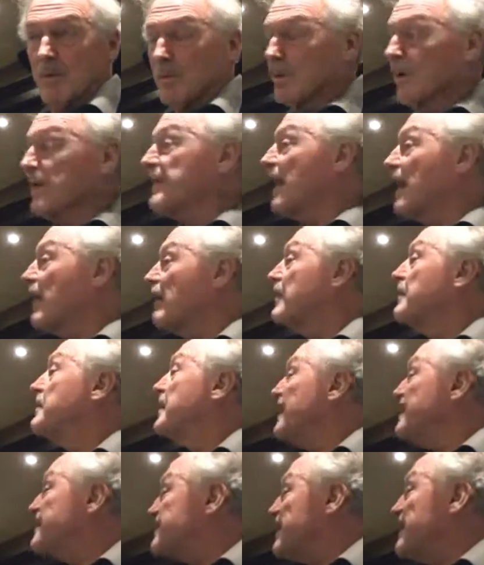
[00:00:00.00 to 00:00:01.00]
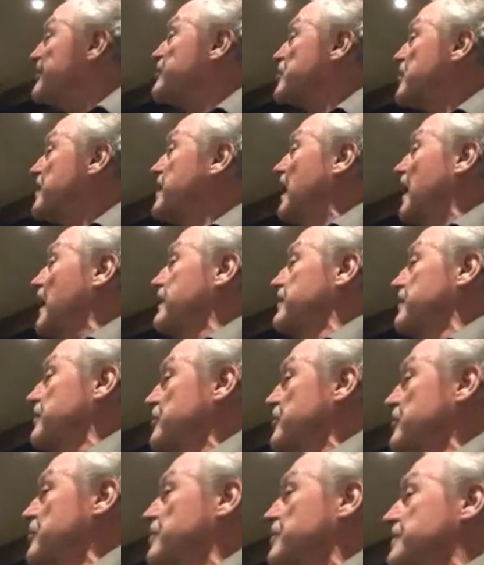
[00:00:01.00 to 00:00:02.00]
with our essentially
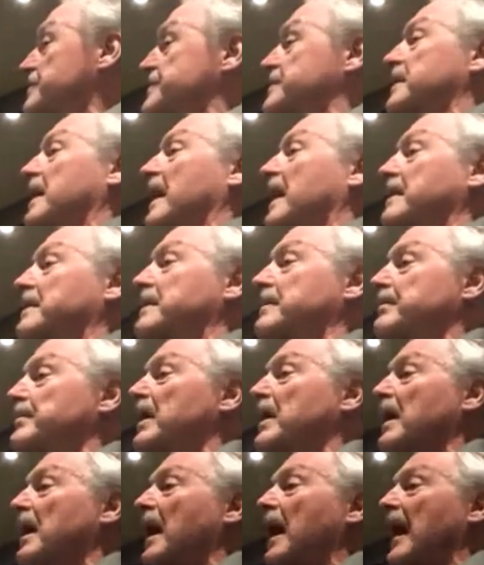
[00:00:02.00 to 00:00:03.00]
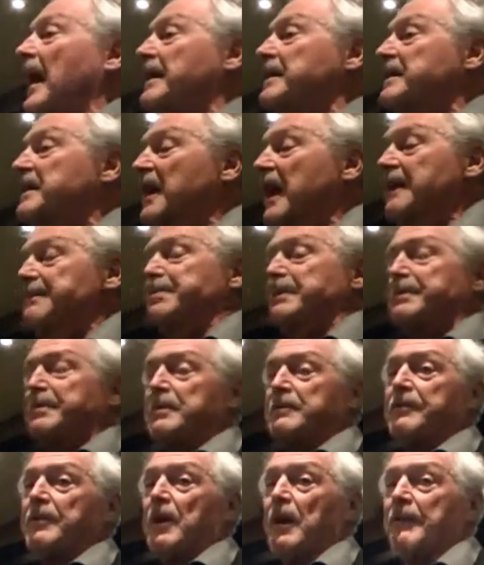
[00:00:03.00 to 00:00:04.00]
underused and
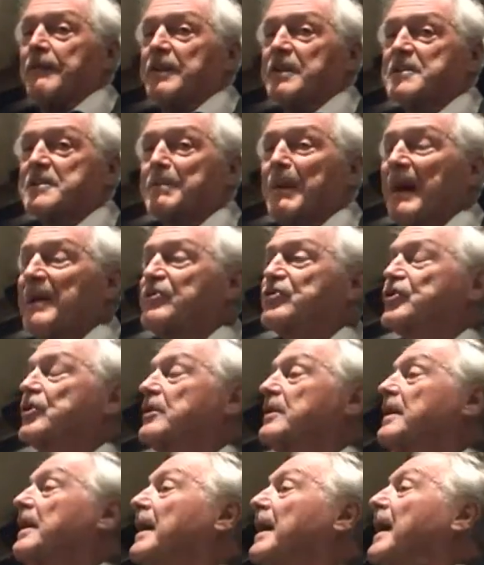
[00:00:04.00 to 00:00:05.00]
capable of expansion